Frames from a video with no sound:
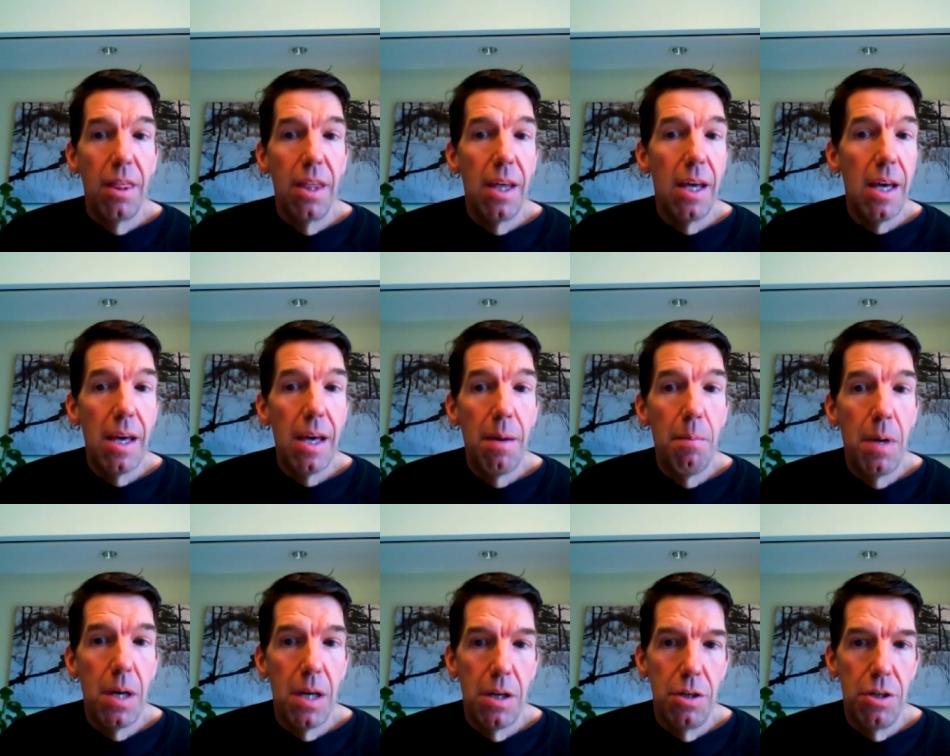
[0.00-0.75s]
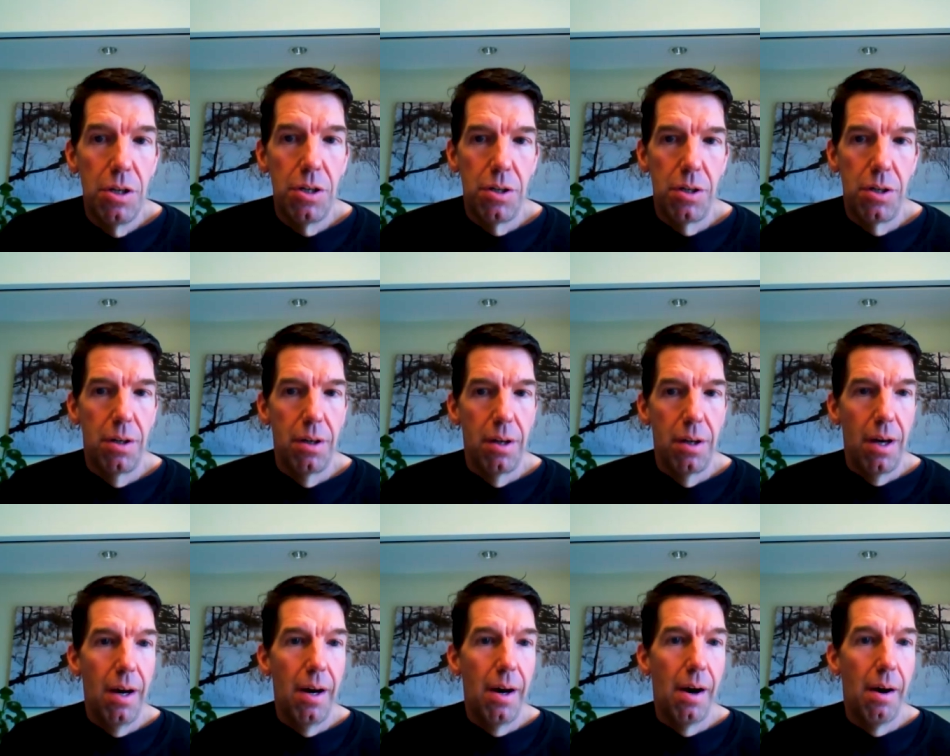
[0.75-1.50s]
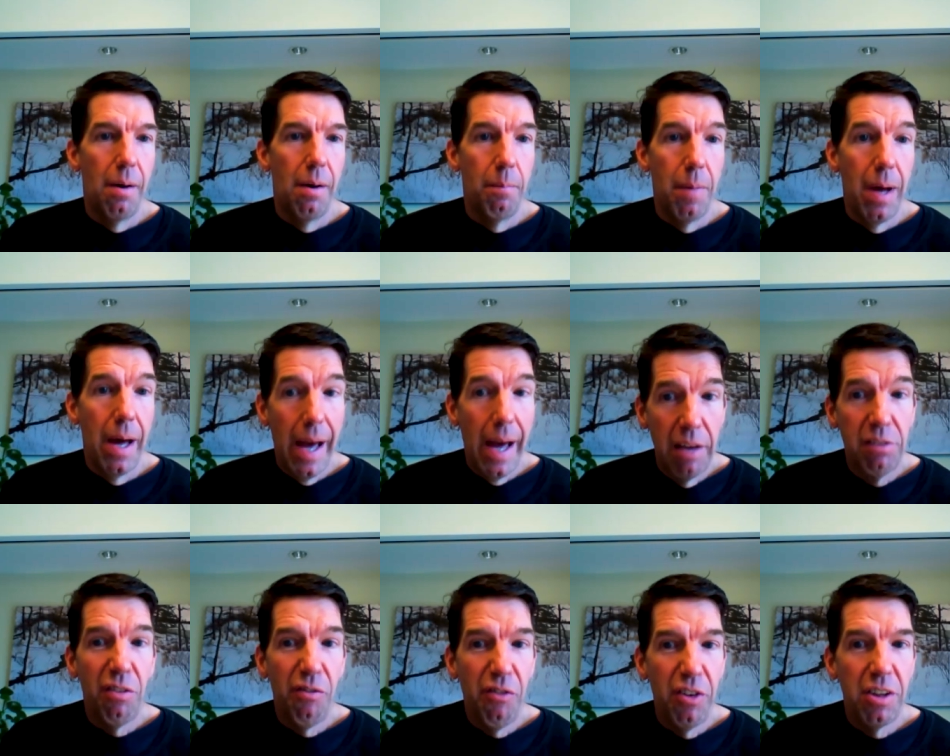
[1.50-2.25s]
the image um, yeah.
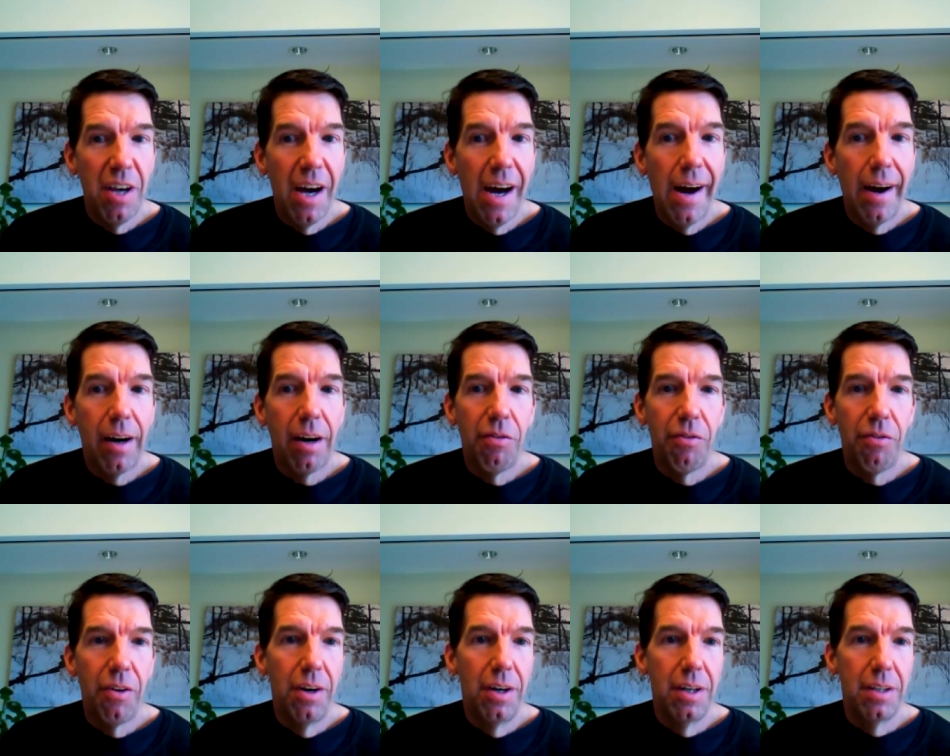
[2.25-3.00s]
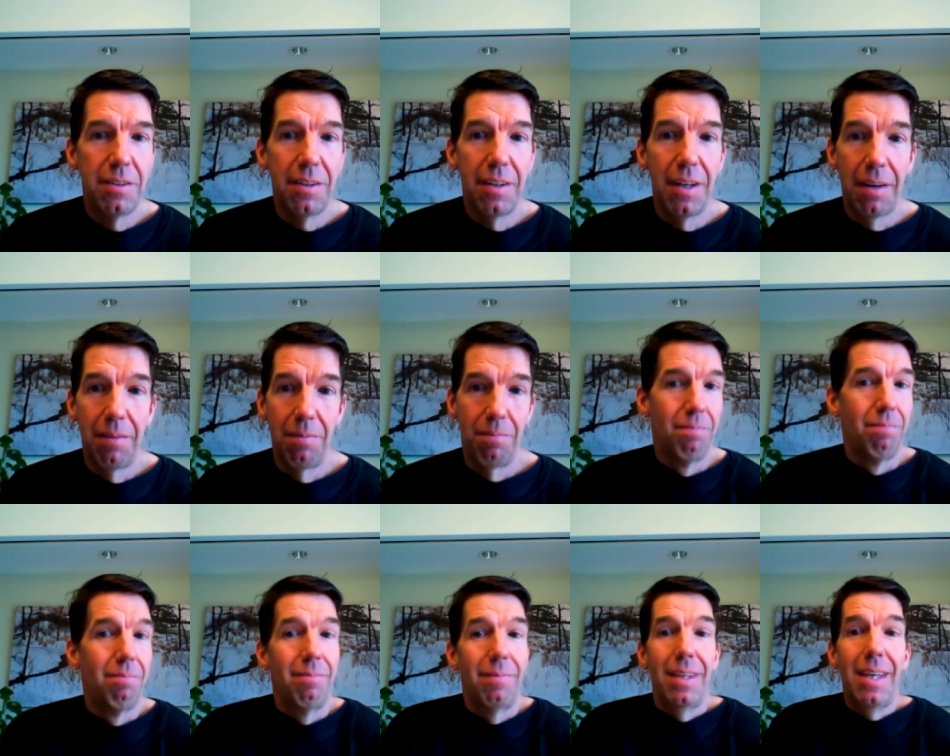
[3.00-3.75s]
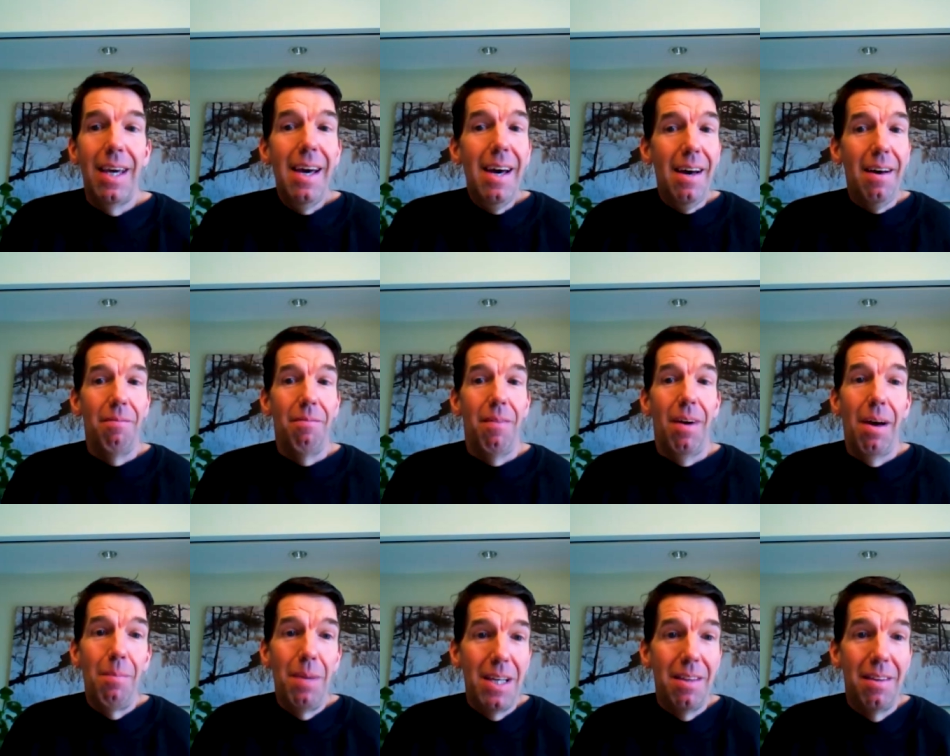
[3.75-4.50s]
as a photographer. And it's like, yeah,
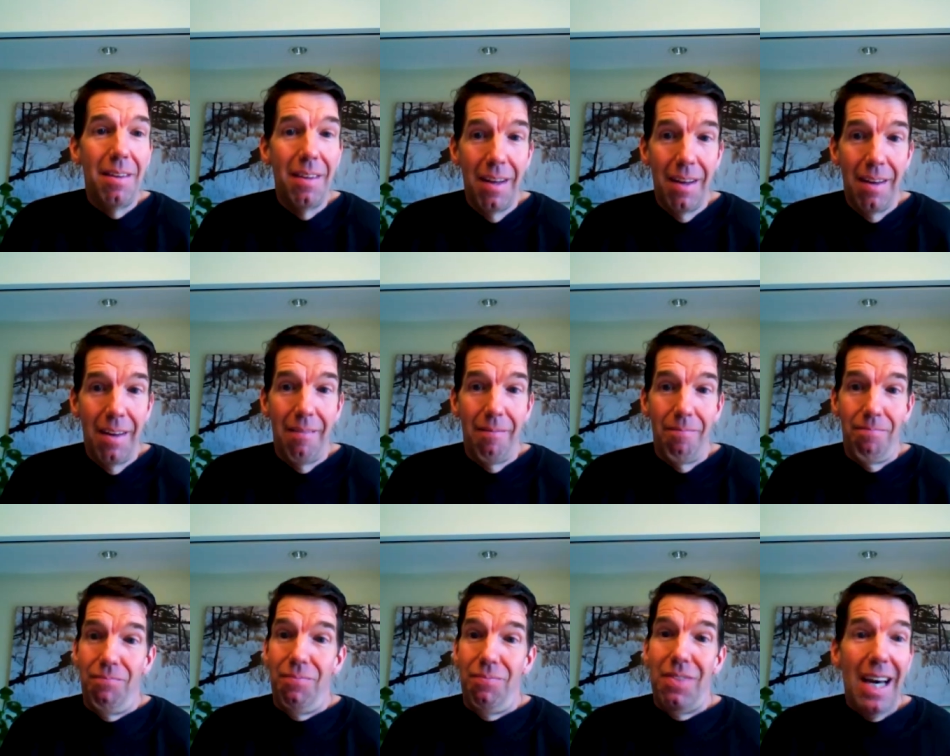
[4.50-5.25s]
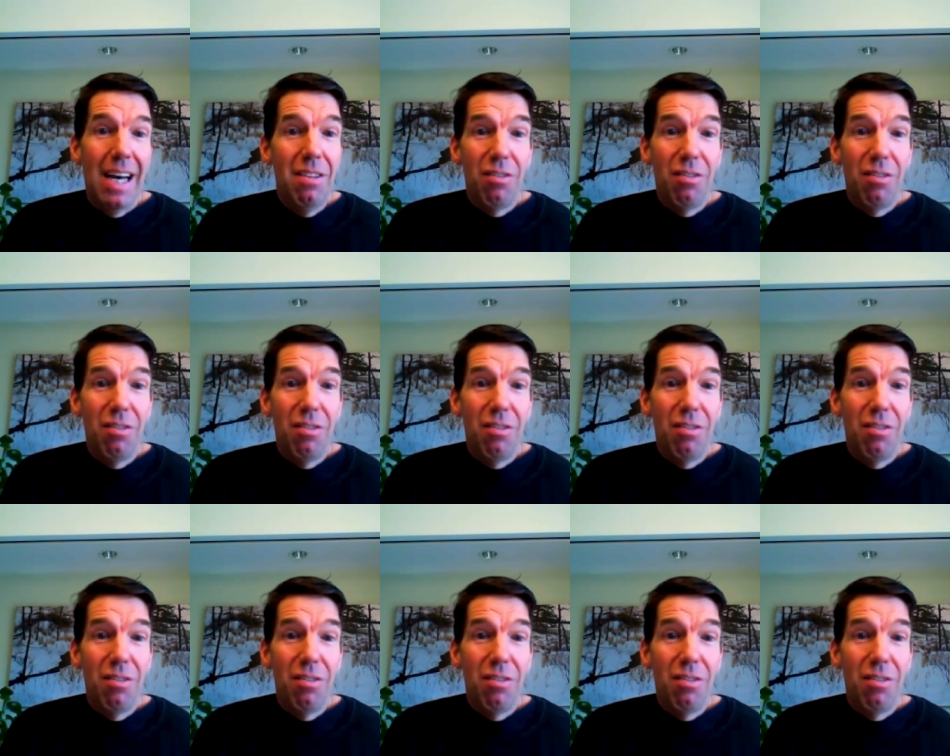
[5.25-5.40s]
I mean, yeah.